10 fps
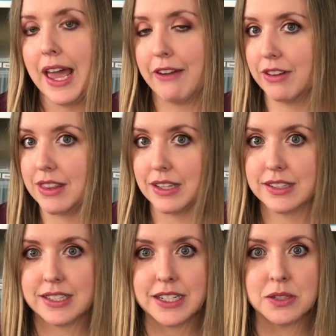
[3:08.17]
Everything
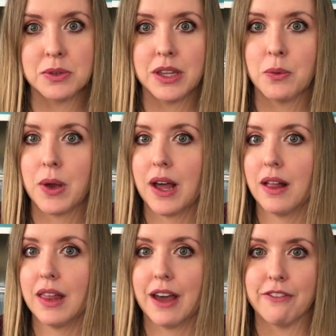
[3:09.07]
sticks really
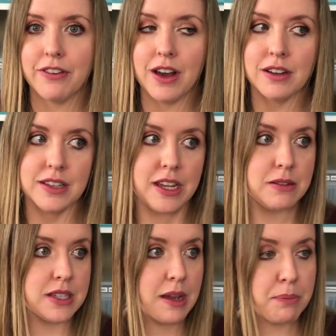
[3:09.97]
well. I've hung
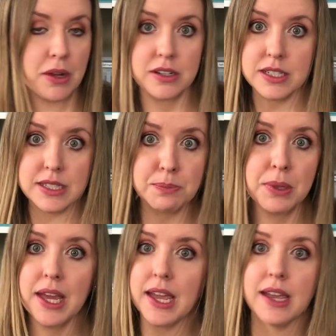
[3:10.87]
layouts up on
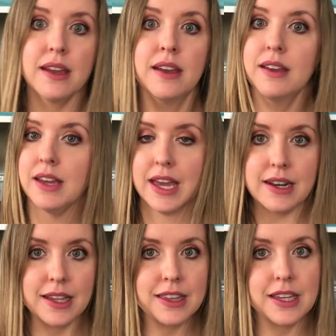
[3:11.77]
display, and
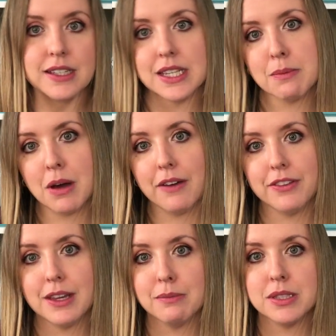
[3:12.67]
nothing has come off
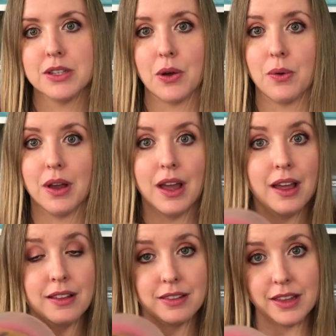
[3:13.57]
of them, so
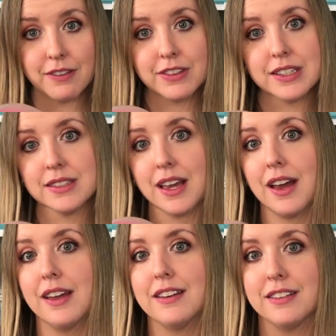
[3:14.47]
love this
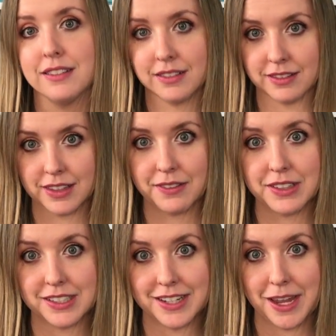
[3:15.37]
gun, love
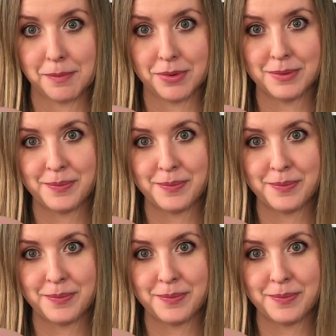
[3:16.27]
this tape.